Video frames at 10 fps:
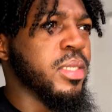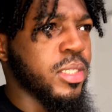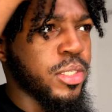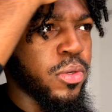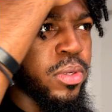
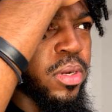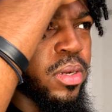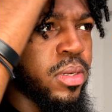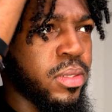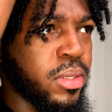just show
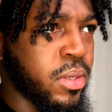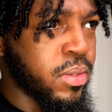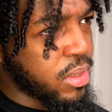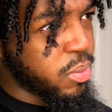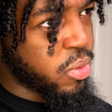y'all,
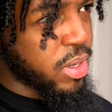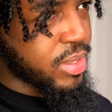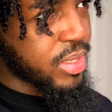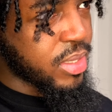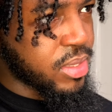the
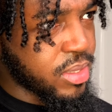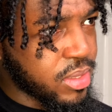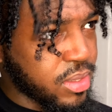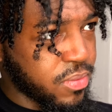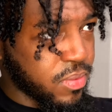process,
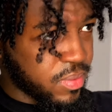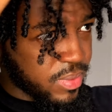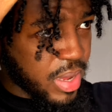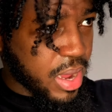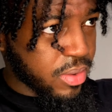
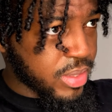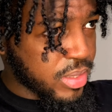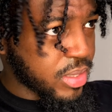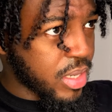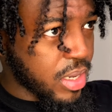how this
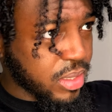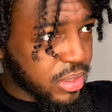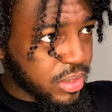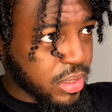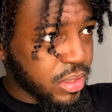kind of
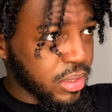is gonna